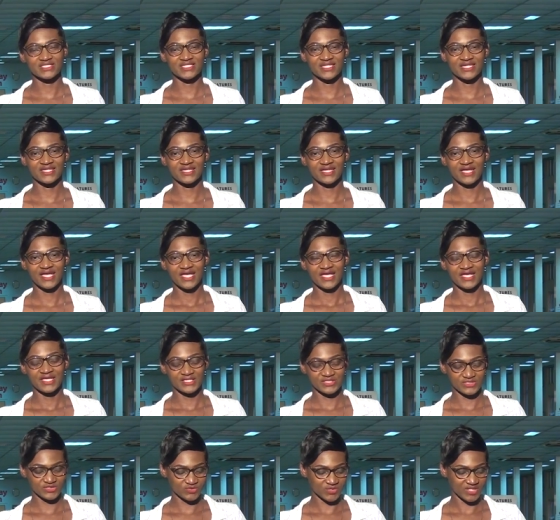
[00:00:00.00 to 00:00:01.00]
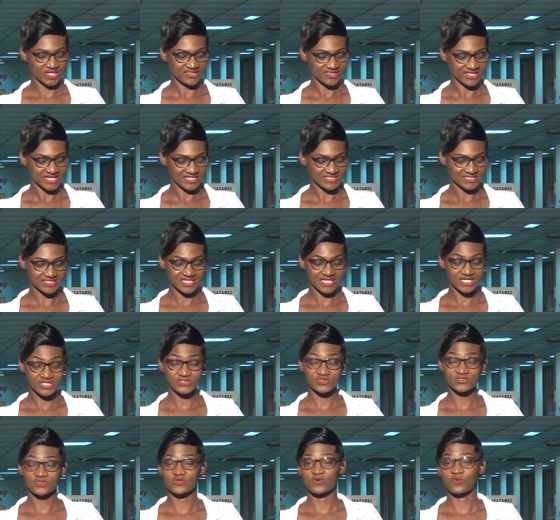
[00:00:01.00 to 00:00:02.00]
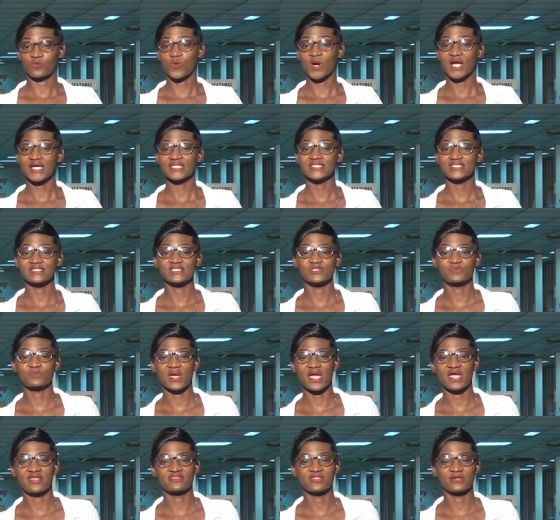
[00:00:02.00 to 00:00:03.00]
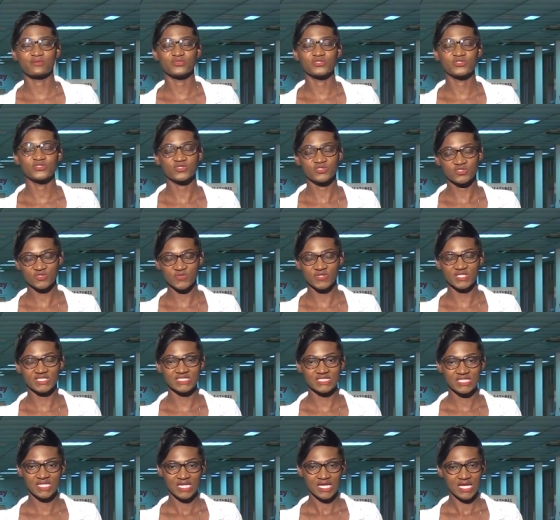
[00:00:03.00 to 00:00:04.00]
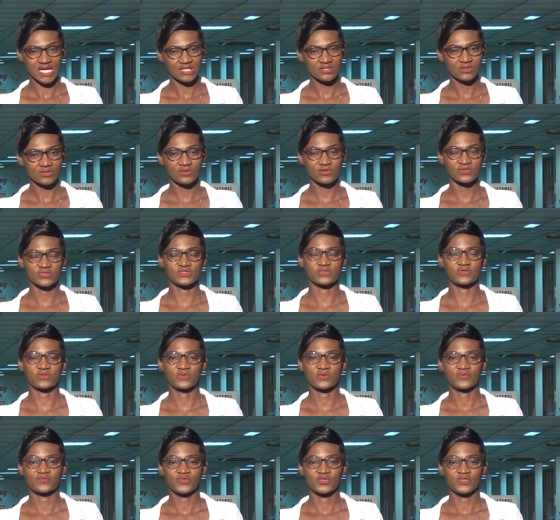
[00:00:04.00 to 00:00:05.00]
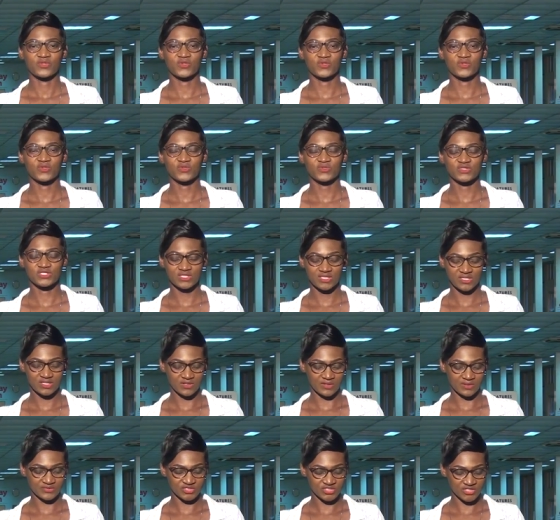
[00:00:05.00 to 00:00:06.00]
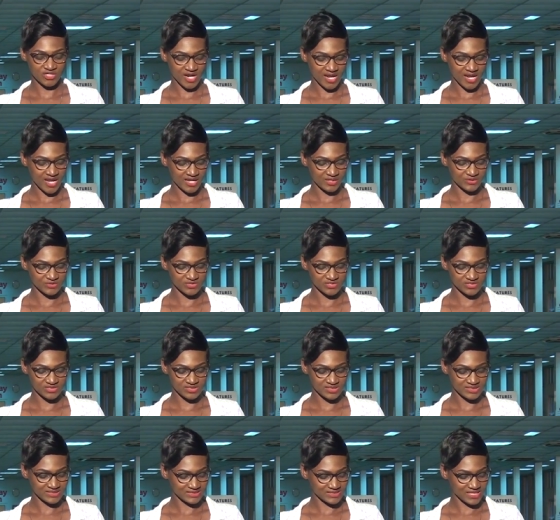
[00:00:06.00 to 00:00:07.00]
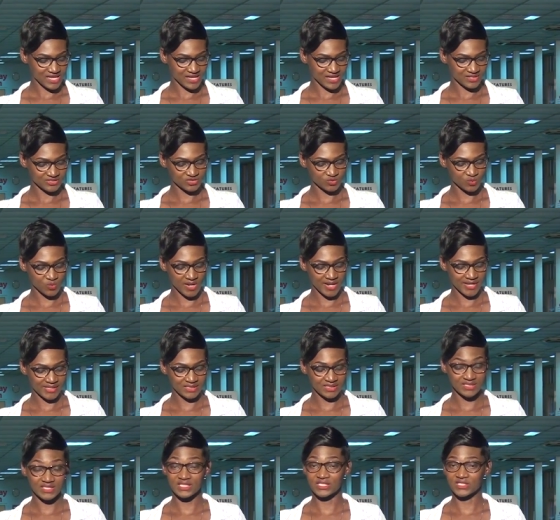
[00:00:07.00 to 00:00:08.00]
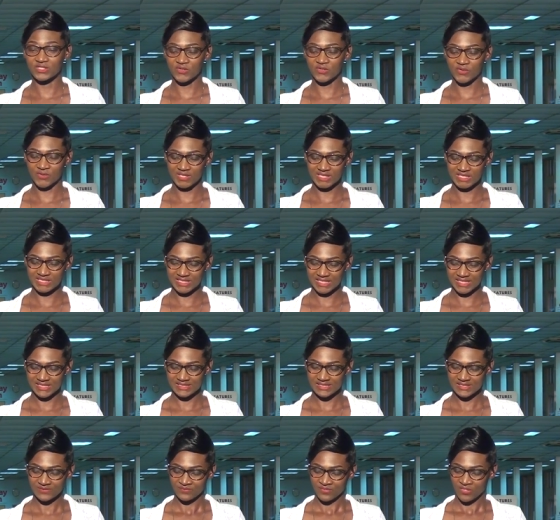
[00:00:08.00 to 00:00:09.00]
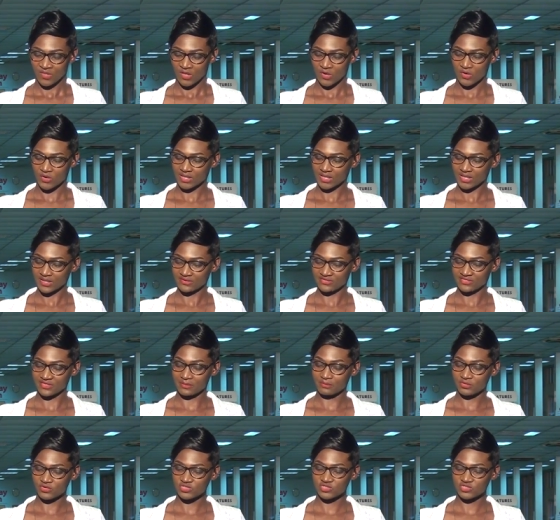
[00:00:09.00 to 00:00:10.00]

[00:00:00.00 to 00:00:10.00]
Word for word: here is doing that and get to know what inspired them to do it. And also, you could try out a search while in your holidays. Okay, there are more